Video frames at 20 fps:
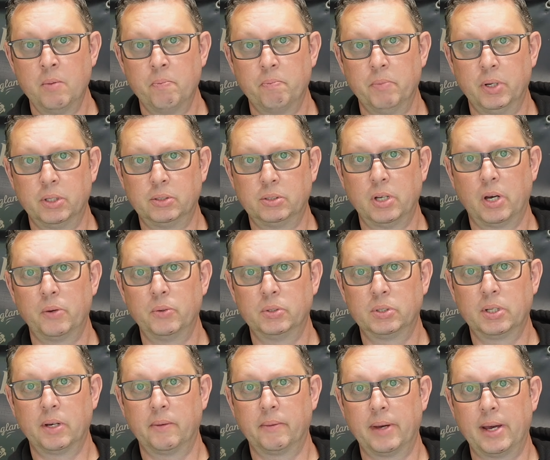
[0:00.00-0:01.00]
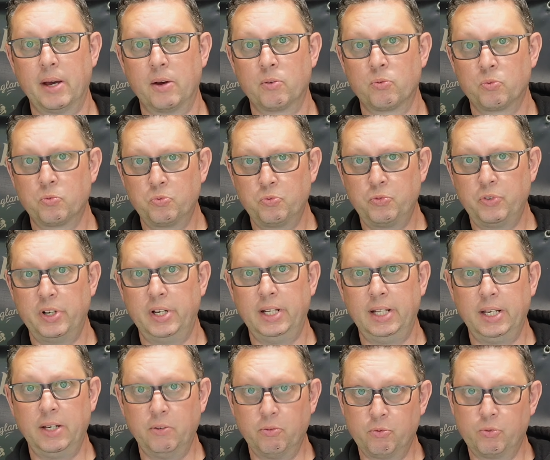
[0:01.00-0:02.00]
my dough was coming out
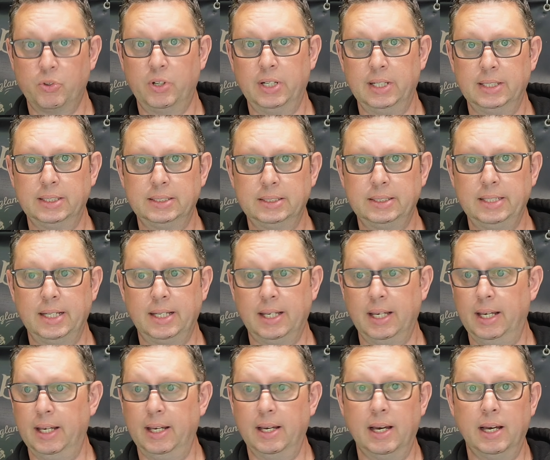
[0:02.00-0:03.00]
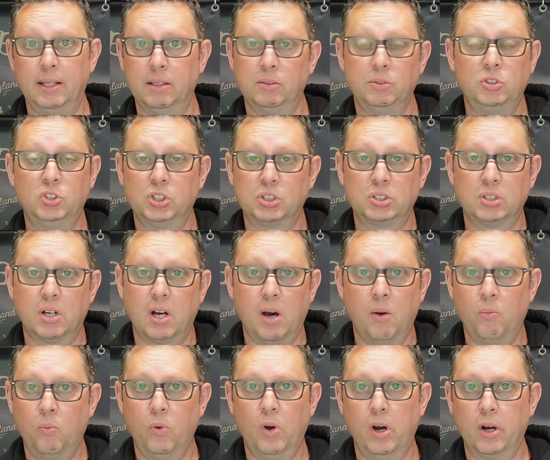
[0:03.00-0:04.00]
really sticky and just
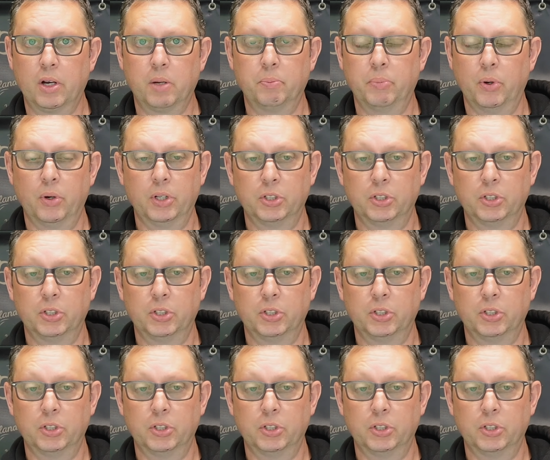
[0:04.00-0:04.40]
unworkable.